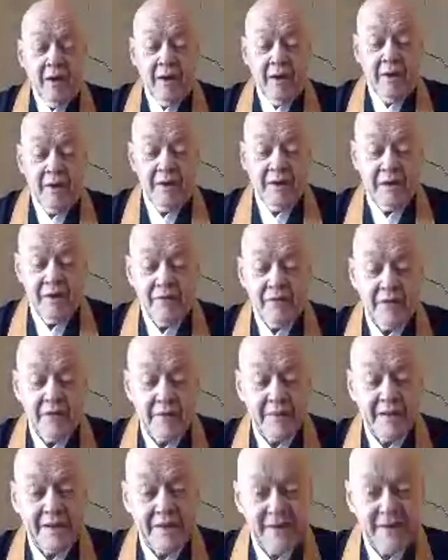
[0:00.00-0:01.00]
the
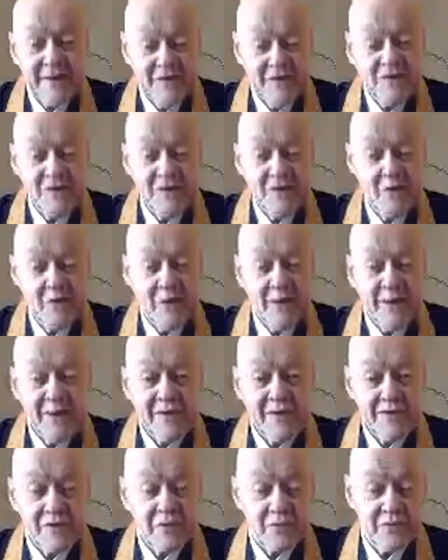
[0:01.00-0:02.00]
fundamental nature of
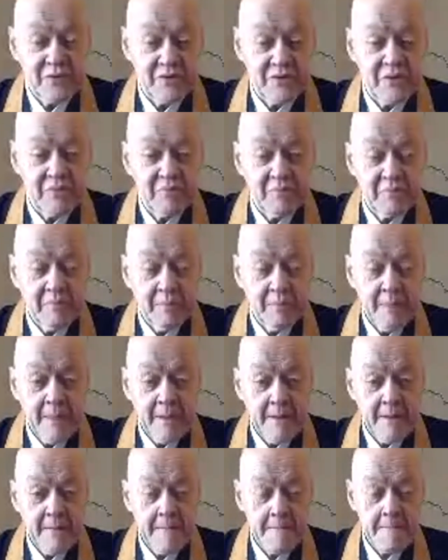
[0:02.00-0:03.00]
awareness is wisdom.
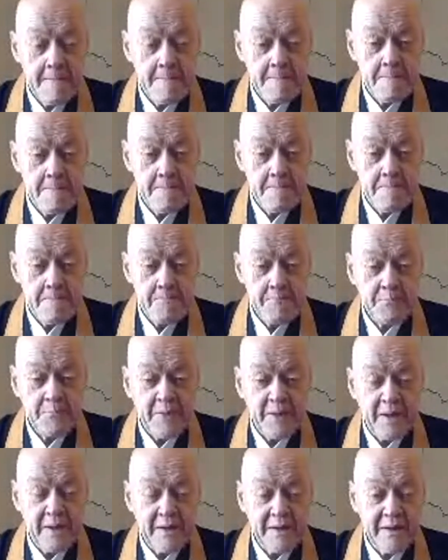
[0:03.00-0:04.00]

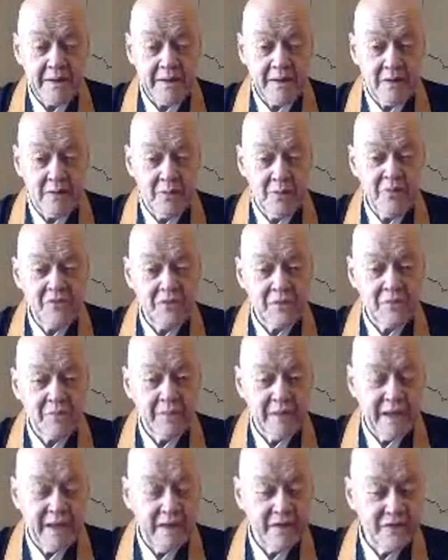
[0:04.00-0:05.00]
But
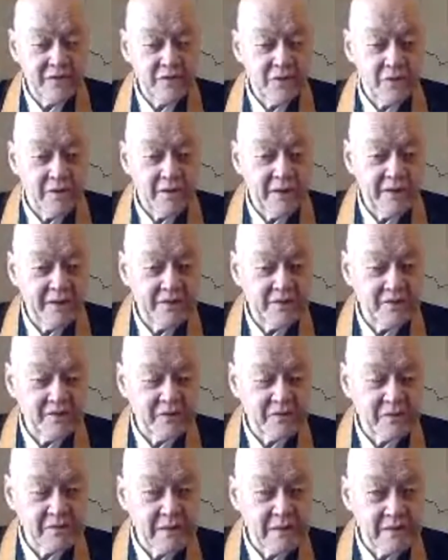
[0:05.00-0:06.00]
wisdom still has
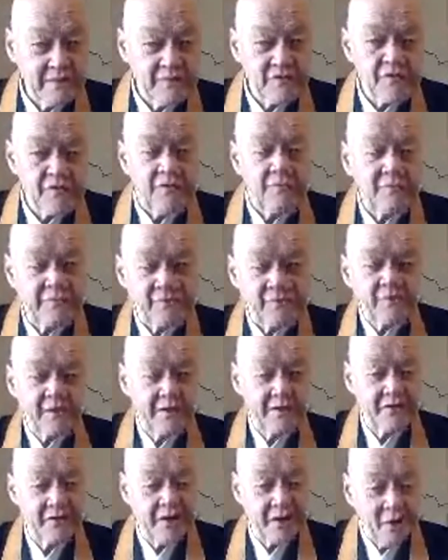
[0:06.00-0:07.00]
kind of something that
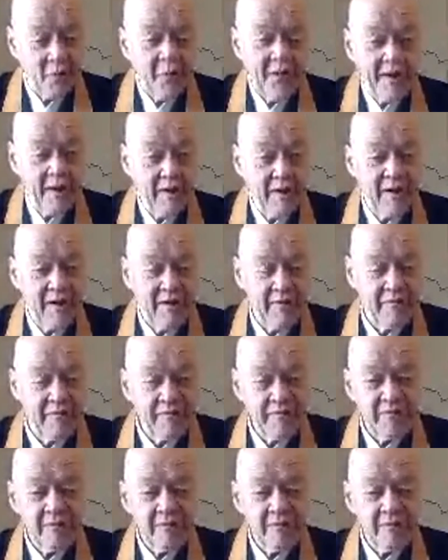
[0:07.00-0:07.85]
it's aware of,